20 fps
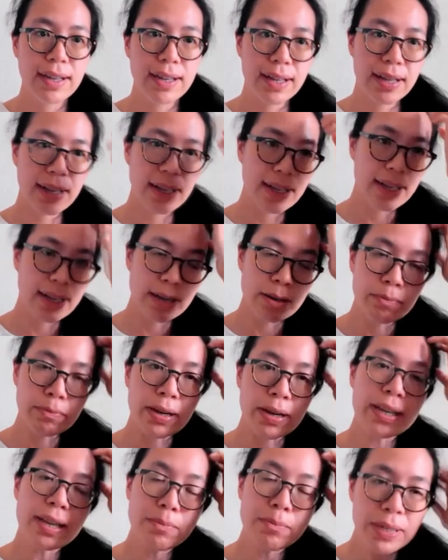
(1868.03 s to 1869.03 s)
uh, in
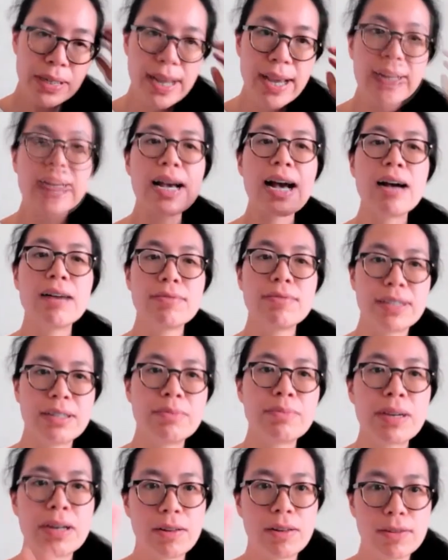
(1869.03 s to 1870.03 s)
Miami-Dade County,
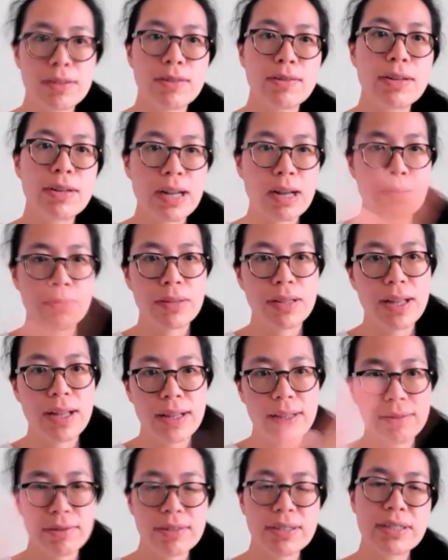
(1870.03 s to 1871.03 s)
but also a couple of
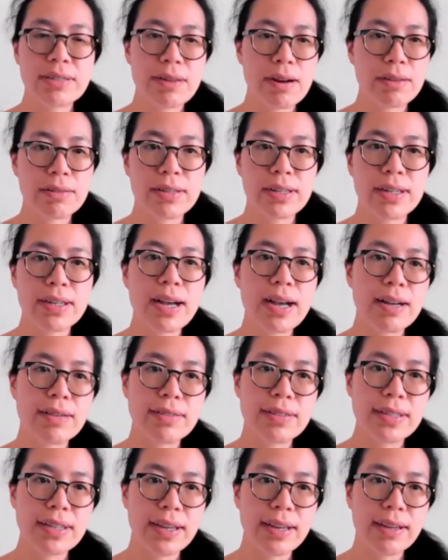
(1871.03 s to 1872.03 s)
other surrounding
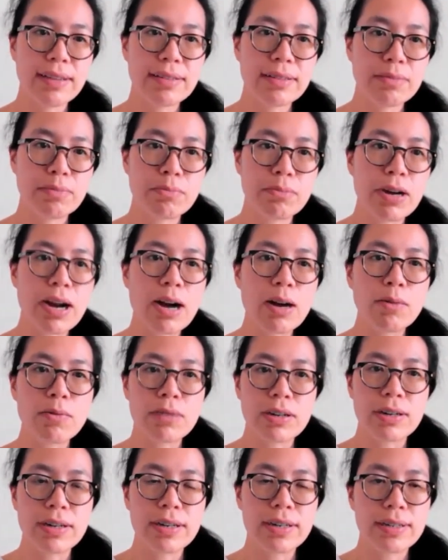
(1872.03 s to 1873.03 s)
counties,
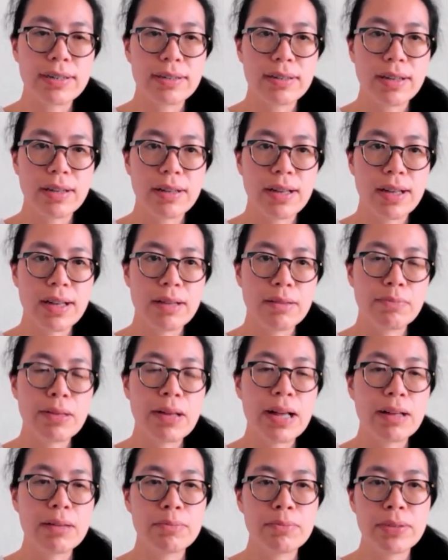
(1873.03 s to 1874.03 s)
Broward, uh,
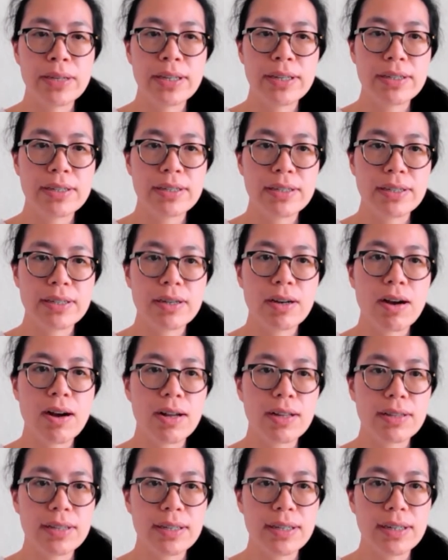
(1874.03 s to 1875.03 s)
Palm Beach,
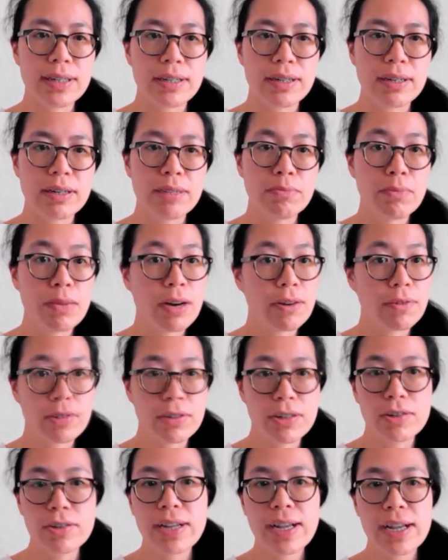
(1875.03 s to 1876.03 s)
Collier, and
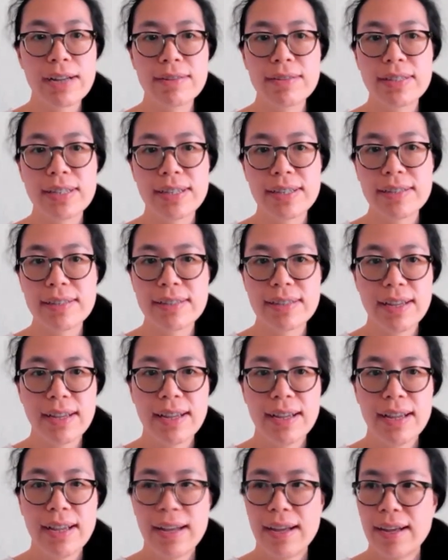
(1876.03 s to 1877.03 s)
Monroe counties.
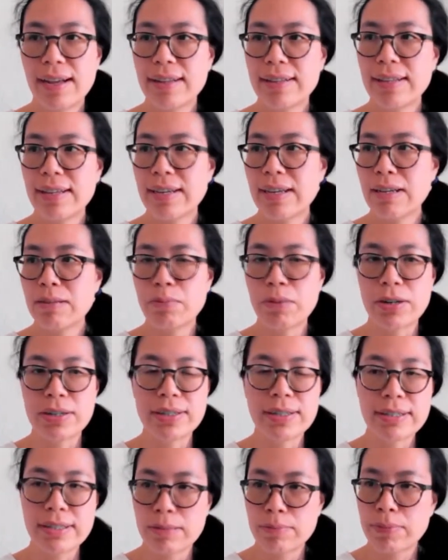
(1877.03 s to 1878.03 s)
Uh, they can
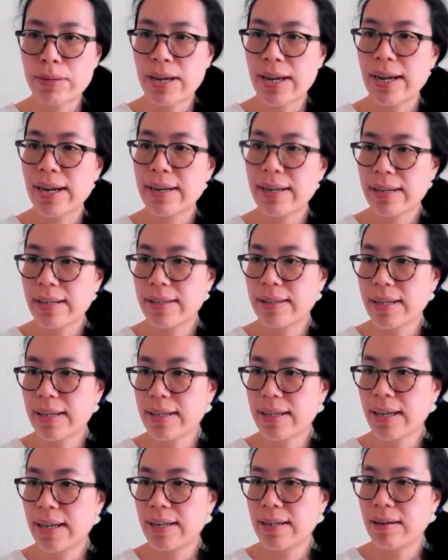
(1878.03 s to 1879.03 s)
participate and they
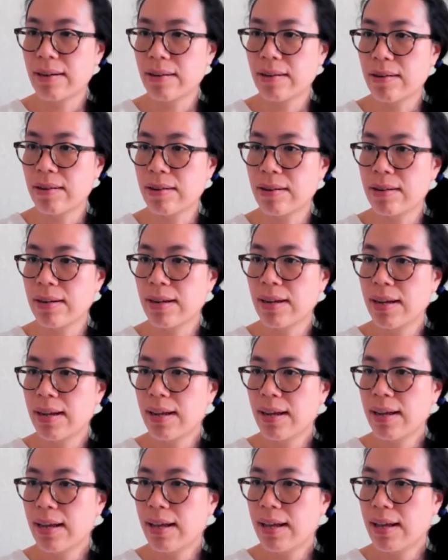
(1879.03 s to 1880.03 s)
can earn
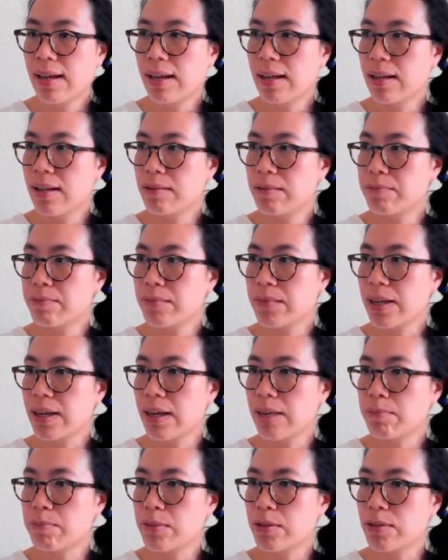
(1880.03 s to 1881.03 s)
um,
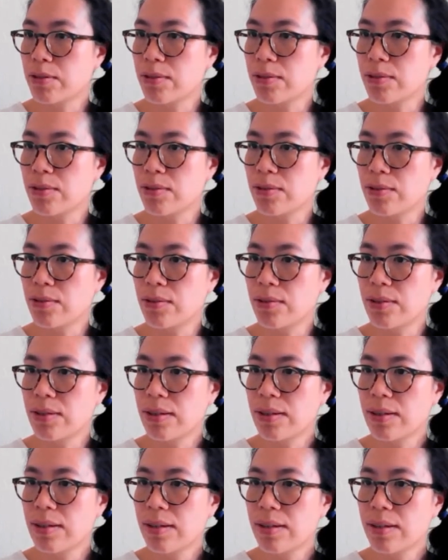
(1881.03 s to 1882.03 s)
up to,